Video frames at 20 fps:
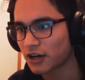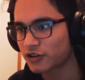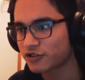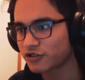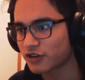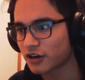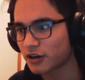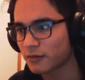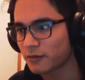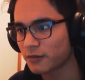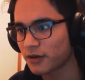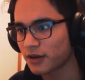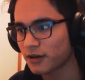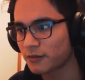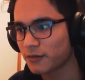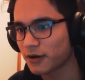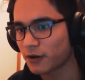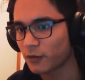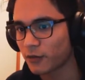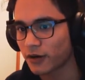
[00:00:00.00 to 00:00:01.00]
I'll try and
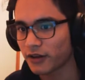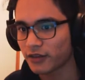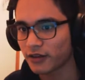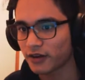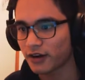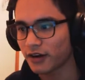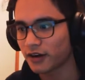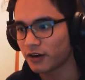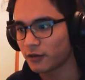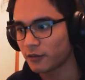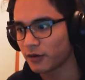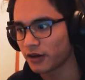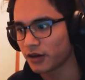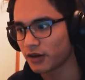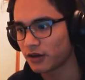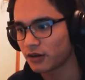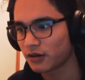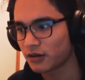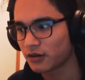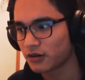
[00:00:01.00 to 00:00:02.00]
make my way there
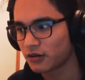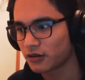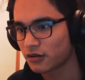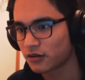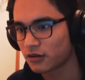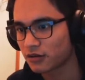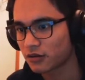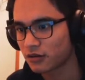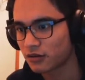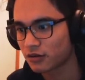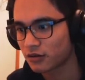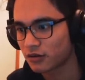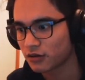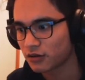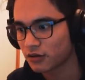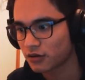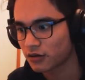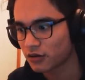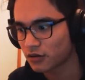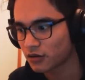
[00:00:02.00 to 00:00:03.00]
anyway.
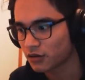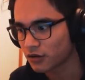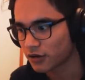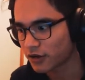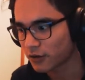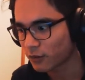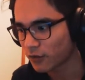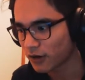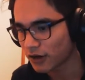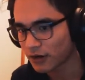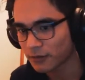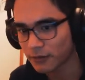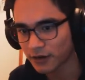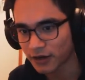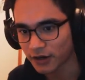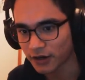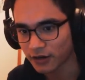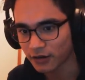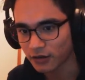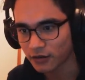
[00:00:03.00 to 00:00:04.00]
Okay, where am
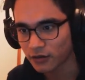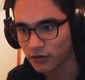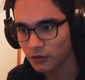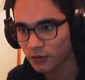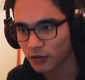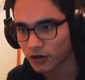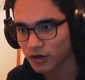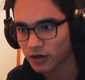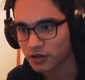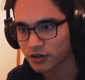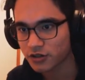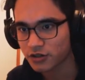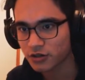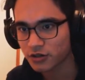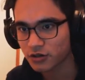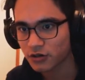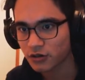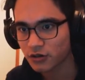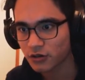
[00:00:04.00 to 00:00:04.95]
I? Where can I